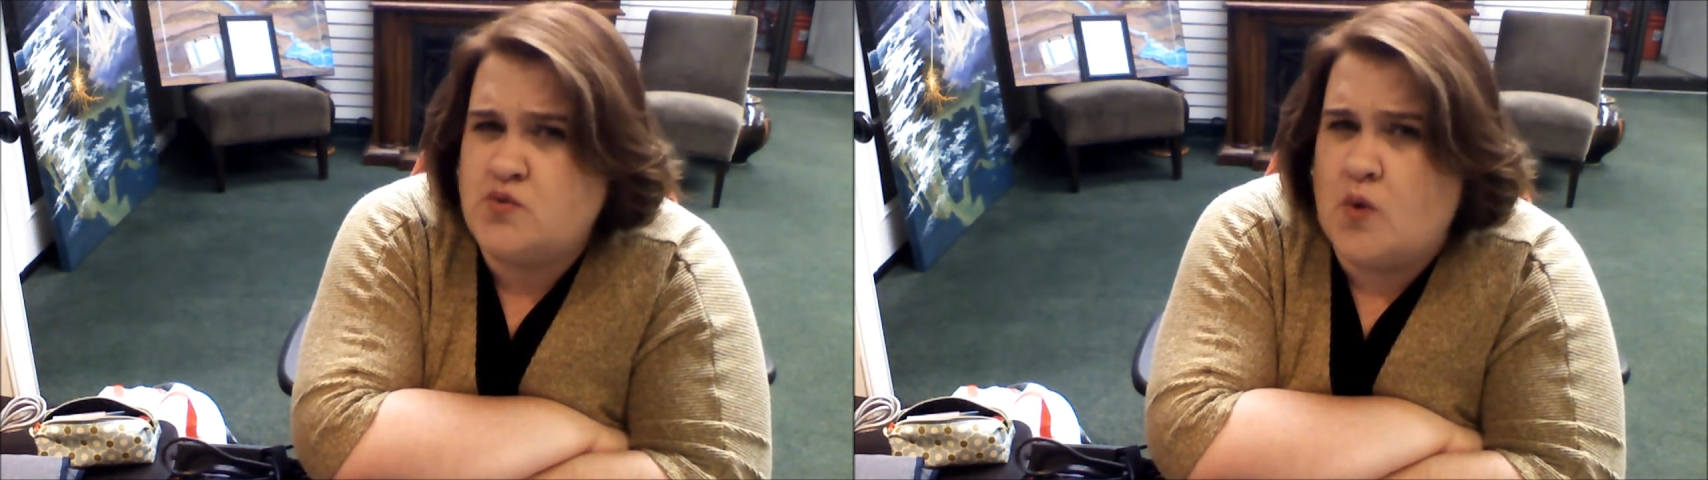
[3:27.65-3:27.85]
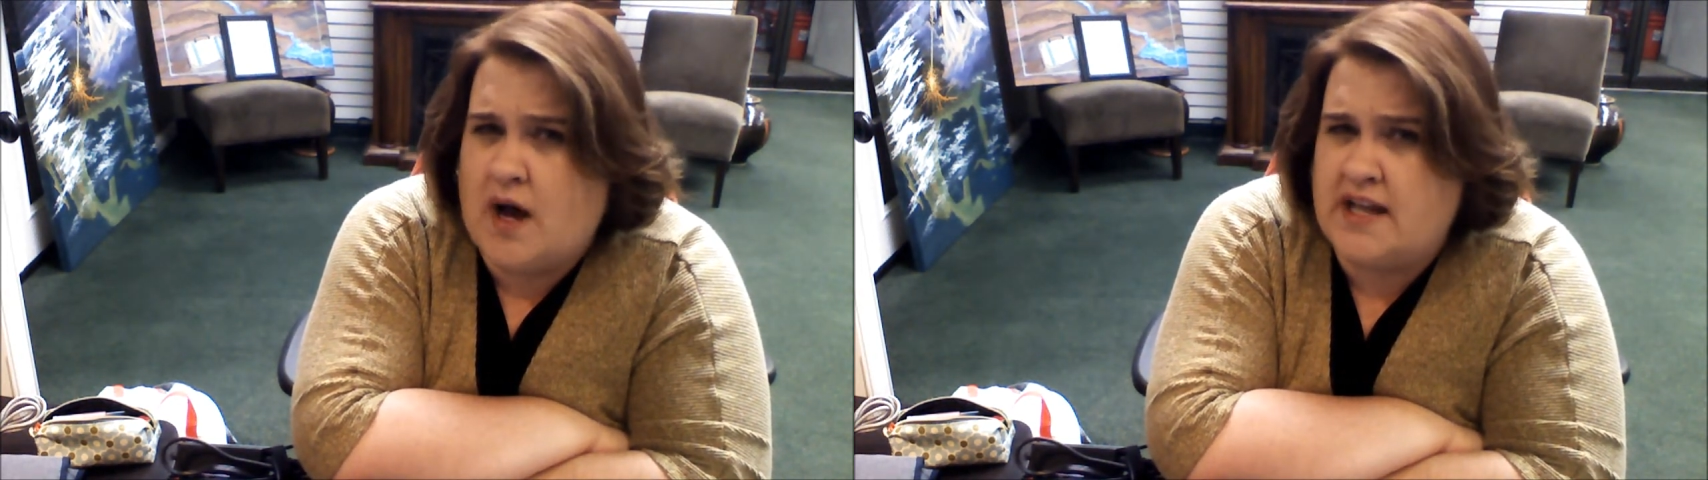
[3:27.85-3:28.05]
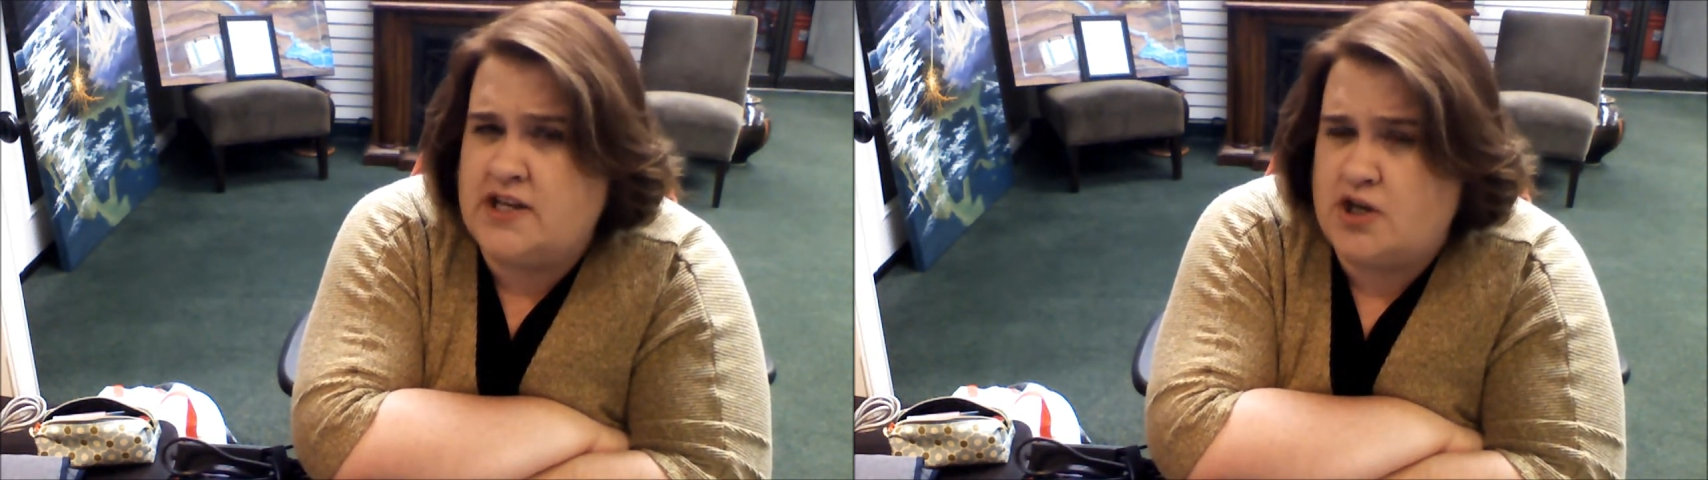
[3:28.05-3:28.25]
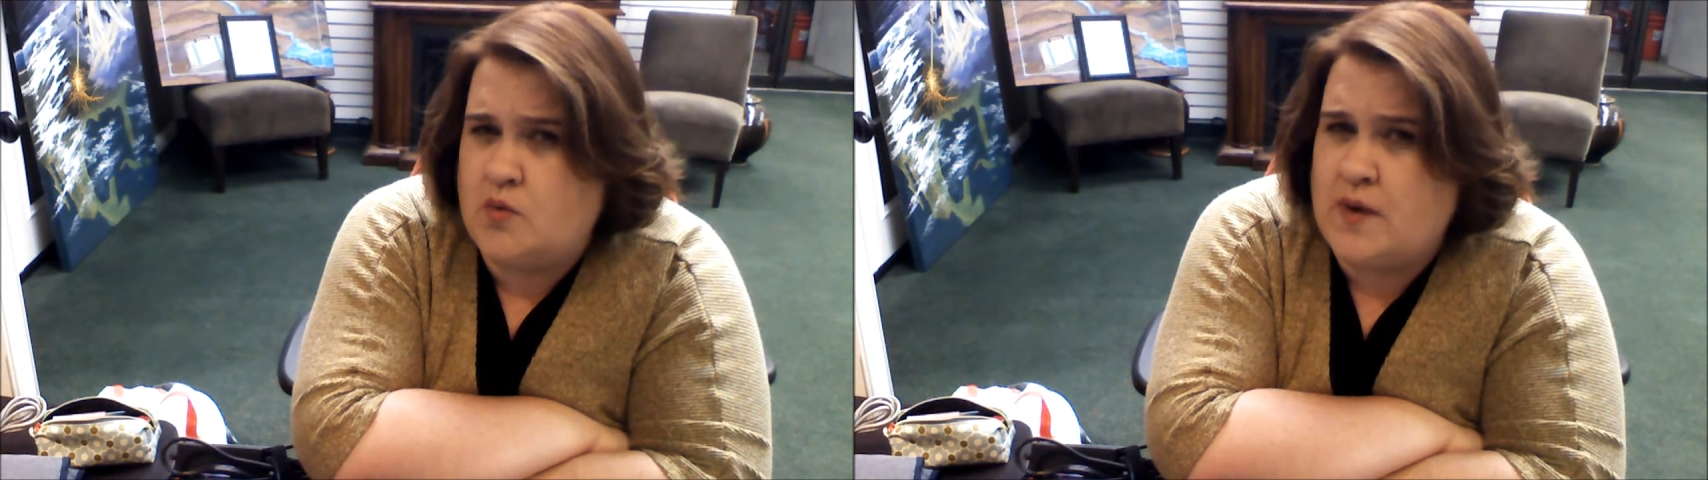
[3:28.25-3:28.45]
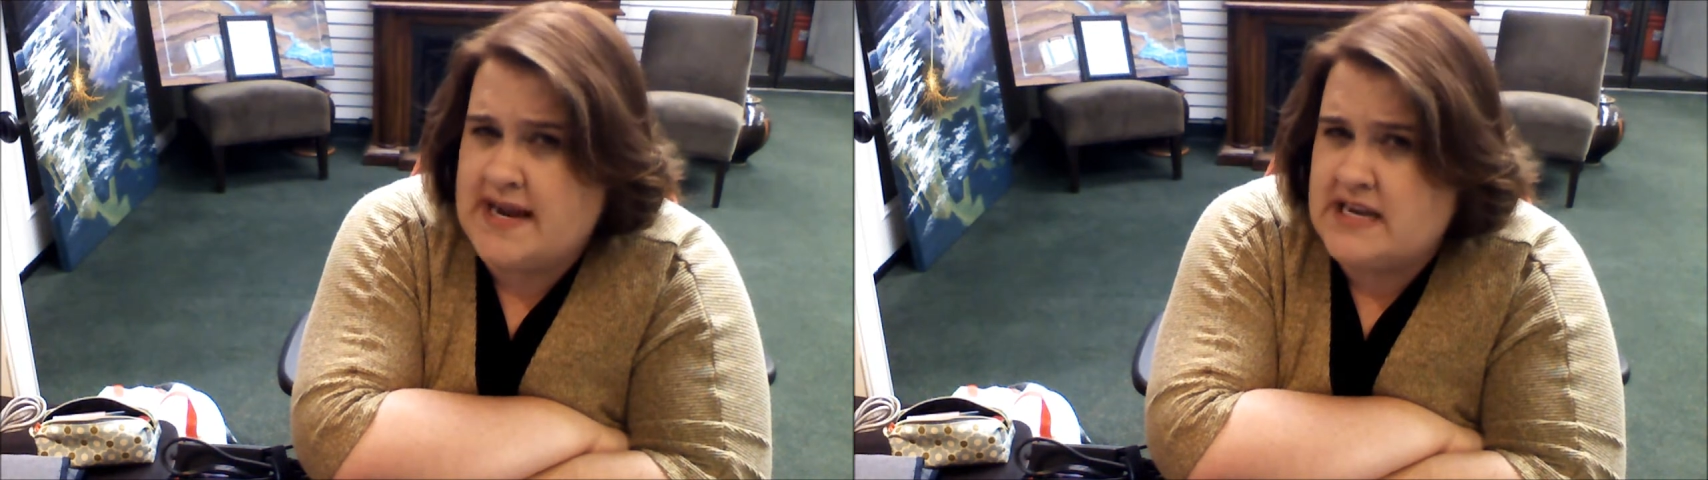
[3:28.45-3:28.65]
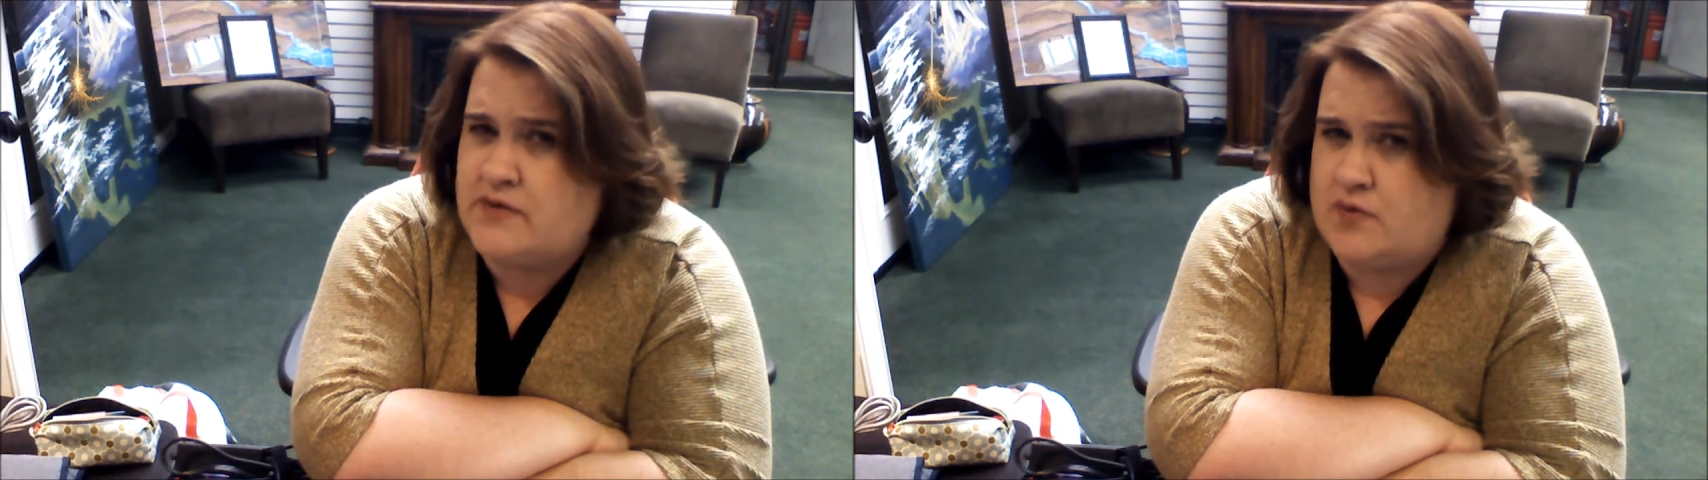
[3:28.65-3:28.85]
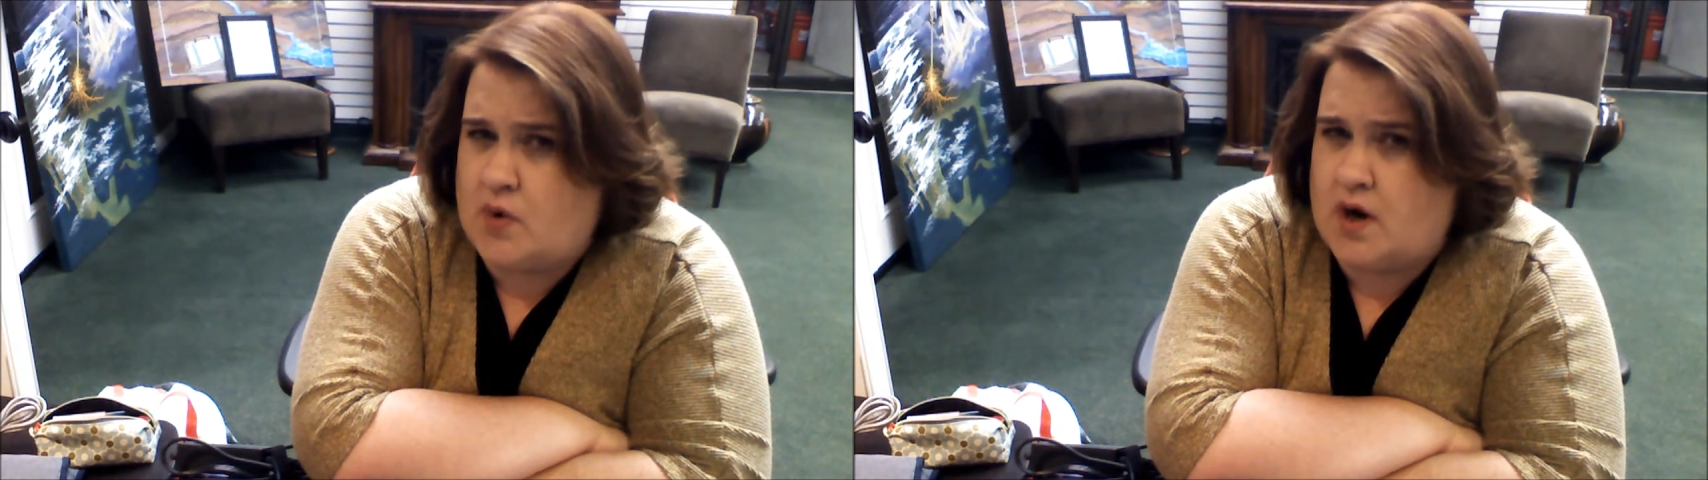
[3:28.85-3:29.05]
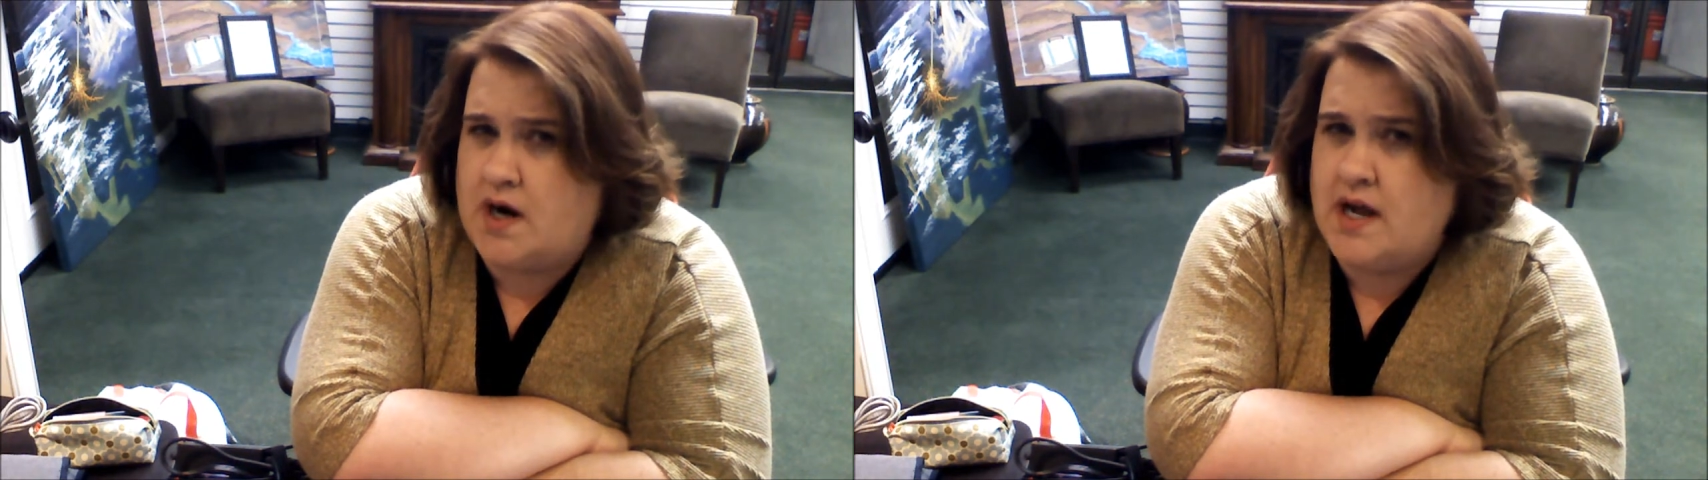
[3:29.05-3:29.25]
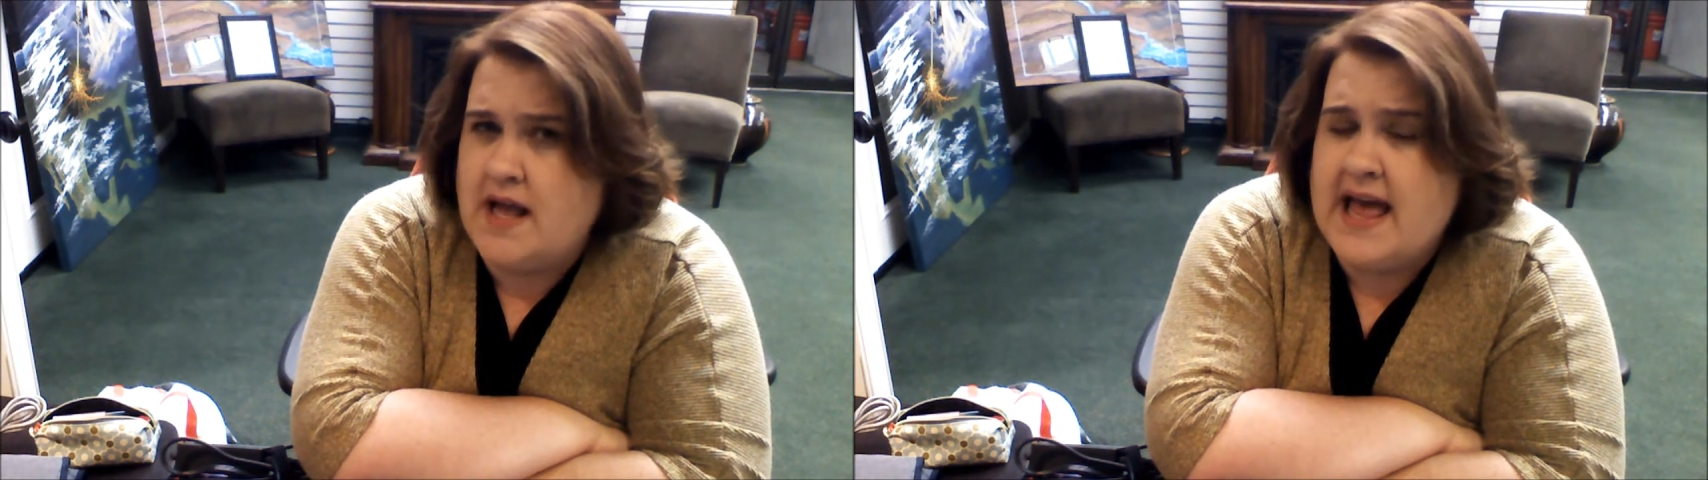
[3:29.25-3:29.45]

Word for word: one you're waiting for.